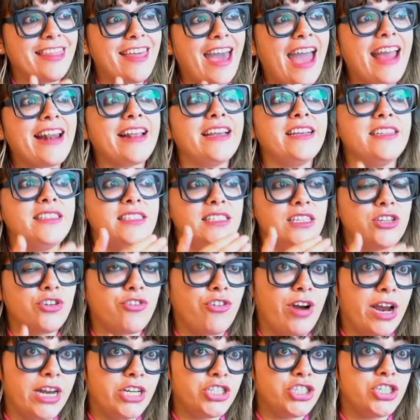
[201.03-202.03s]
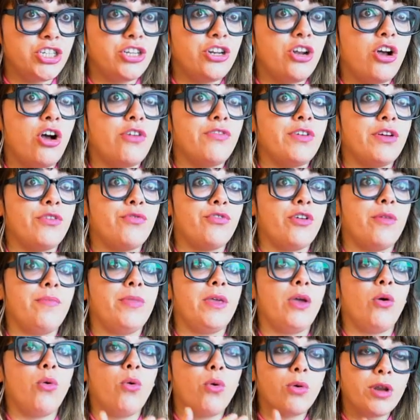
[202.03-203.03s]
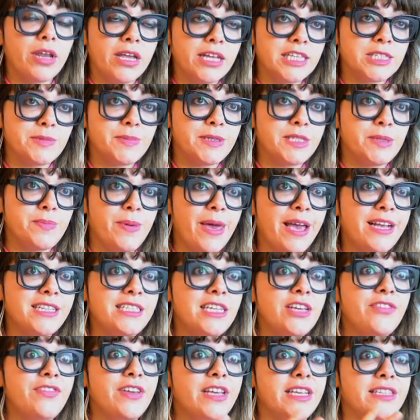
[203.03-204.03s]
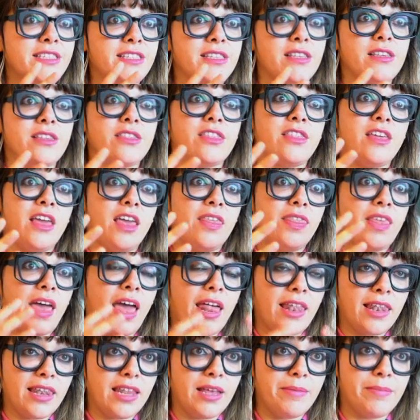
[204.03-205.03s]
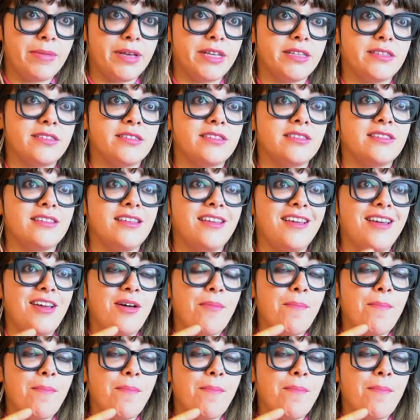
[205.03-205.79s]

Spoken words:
that consideration of it from the audience perspective is the thing that limits